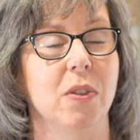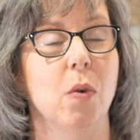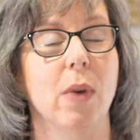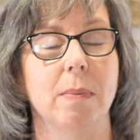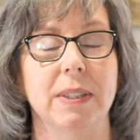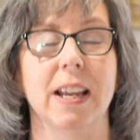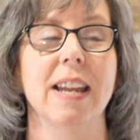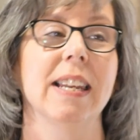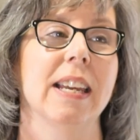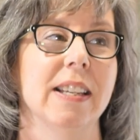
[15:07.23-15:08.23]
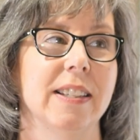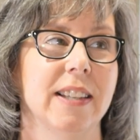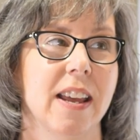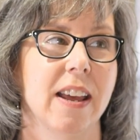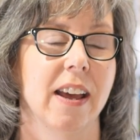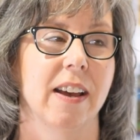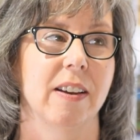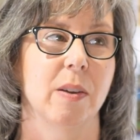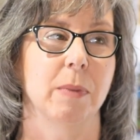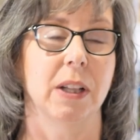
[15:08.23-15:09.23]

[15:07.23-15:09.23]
The website is um,